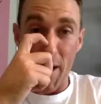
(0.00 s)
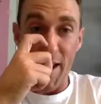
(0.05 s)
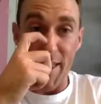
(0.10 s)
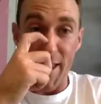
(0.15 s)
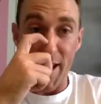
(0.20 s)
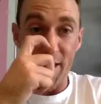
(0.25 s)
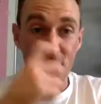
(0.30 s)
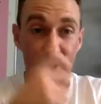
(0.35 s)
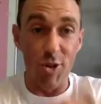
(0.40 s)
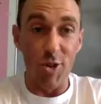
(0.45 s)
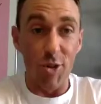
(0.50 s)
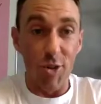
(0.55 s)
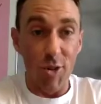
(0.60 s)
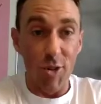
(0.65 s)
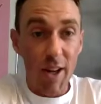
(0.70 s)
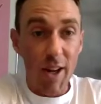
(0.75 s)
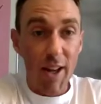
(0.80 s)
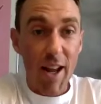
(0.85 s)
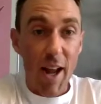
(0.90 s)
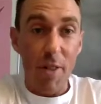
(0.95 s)
they do,
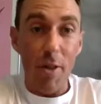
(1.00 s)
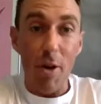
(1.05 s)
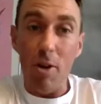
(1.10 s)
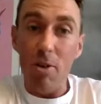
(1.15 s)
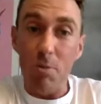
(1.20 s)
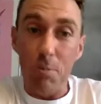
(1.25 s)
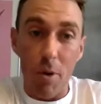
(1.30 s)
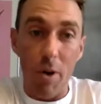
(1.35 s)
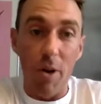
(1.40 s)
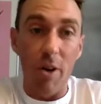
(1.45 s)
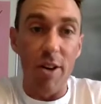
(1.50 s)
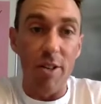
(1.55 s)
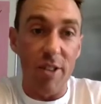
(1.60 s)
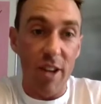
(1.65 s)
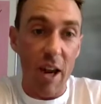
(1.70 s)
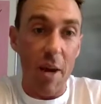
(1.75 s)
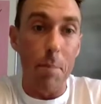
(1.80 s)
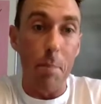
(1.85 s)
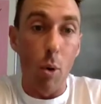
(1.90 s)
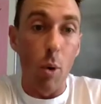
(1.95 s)
and those breweries
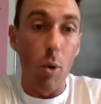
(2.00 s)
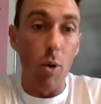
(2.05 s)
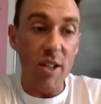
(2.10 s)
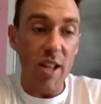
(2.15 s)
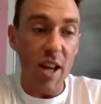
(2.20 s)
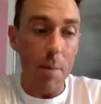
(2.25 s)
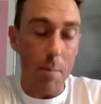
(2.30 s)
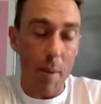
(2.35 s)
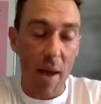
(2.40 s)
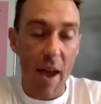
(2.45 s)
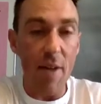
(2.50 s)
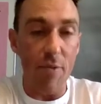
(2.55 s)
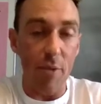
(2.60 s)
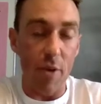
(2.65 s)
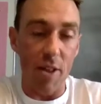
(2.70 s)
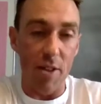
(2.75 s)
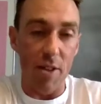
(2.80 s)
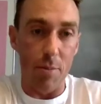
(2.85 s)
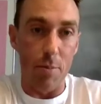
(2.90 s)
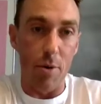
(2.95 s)
get bought and pay for
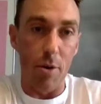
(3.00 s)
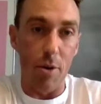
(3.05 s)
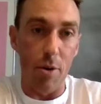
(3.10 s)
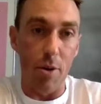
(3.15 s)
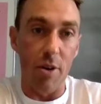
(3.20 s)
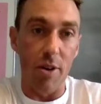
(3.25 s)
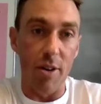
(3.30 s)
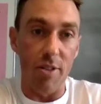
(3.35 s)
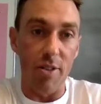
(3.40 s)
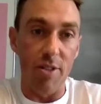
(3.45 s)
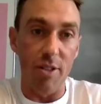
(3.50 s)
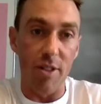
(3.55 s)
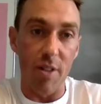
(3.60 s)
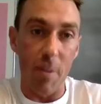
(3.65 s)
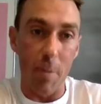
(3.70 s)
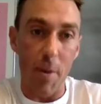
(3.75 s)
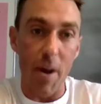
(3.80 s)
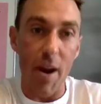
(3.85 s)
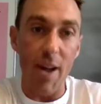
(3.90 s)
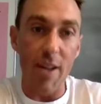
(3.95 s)
other breweries
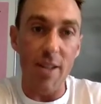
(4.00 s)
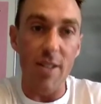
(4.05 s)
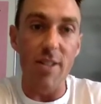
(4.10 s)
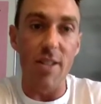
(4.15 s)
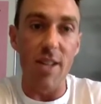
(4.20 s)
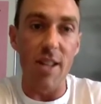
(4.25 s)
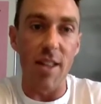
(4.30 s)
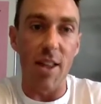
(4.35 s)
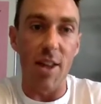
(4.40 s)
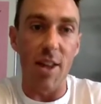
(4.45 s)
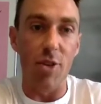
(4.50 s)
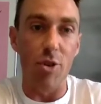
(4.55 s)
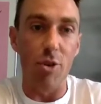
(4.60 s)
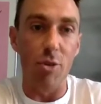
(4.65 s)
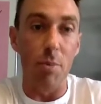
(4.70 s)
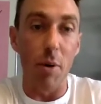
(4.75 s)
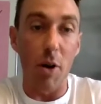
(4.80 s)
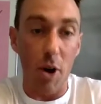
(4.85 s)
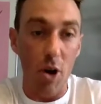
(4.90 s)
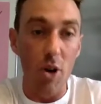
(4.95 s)
the prices that they
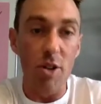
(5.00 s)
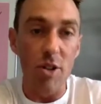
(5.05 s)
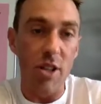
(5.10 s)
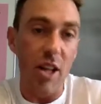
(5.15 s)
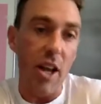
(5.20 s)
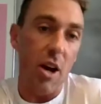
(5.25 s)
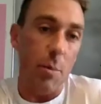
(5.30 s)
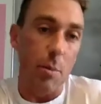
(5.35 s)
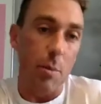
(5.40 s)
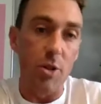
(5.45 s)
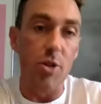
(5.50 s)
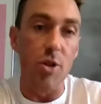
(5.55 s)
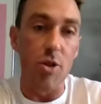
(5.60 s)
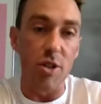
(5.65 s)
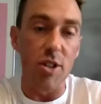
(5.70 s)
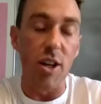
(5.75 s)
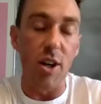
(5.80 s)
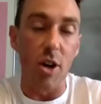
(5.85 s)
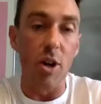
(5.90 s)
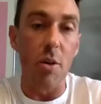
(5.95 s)
do because they are
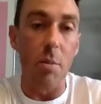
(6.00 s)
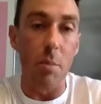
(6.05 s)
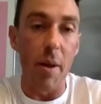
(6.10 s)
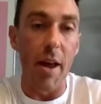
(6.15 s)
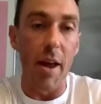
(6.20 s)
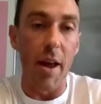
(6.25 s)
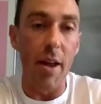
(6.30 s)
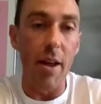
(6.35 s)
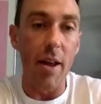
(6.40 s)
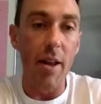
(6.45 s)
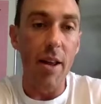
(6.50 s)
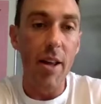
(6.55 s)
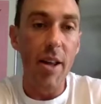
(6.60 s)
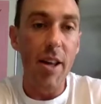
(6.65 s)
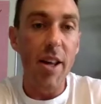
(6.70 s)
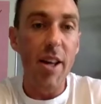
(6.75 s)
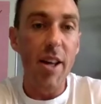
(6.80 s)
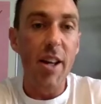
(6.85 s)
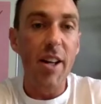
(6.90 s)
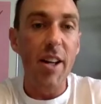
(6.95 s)
producing good beer.
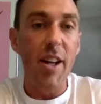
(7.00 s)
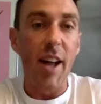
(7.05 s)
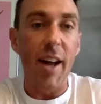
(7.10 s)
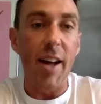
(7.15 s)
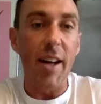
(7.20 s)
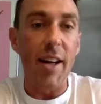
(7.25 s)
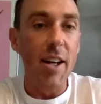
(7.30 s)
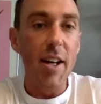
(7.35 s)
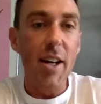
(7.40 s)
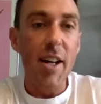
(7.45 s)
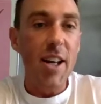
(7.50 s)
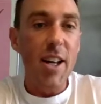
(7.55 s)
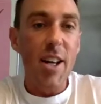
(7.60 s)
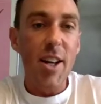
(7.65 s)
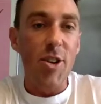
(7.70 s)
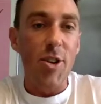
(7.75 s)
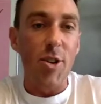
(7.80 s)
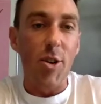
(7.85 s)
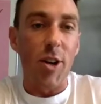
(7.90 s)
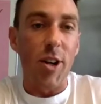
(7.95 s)
Like
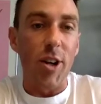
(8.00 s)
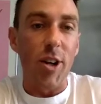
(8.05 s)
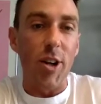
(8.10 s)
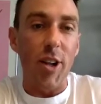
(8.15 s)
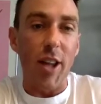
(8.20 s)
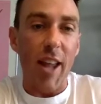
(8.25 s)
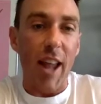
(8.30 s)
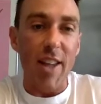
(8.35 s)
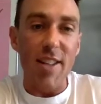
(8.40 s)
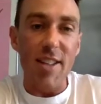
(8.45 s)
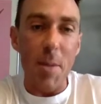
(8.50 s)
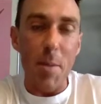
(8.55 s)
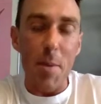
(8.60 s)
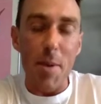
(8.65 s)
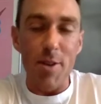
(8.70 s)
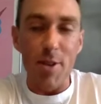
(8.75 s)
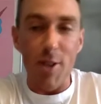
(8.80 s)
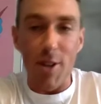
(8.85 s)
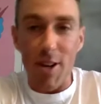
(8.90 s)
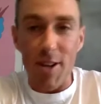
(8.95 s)
SAB
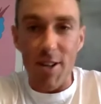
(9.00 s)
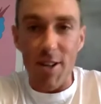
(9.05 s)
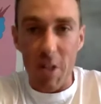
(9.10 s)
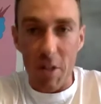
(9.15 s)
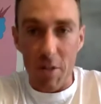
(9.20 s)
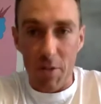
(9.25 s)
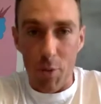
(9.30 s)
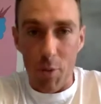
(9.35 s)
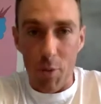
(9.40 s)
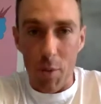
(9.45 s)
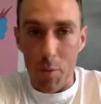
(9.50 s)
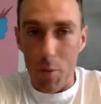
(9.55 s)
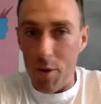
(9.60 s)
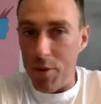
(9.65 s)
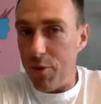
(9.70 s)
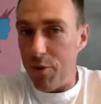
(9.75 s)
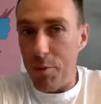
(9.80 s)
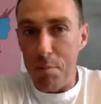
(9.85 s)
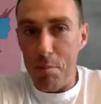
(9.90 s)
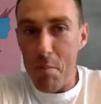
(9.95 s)
is not going to sell for
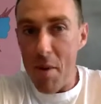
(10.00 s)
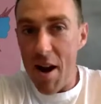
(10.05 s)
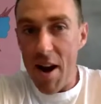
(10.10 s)
1.4